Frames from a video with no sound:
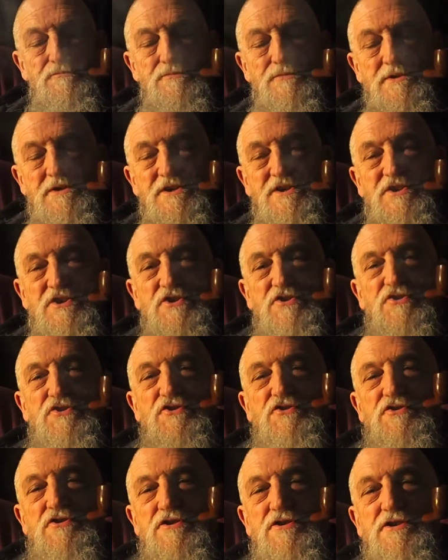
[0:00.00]
It's not
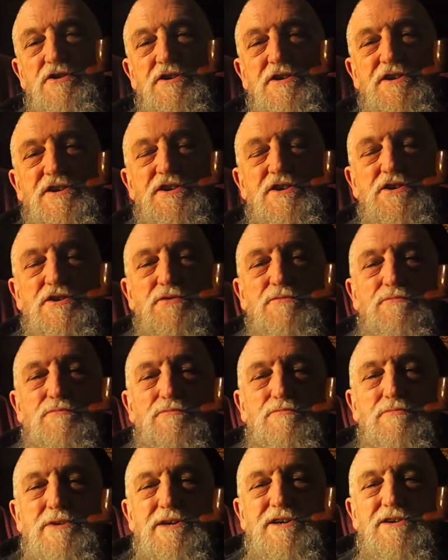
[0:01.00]
strong and it's not
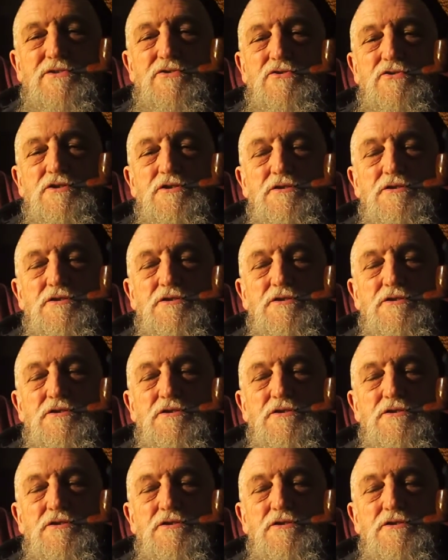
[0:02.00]
mild.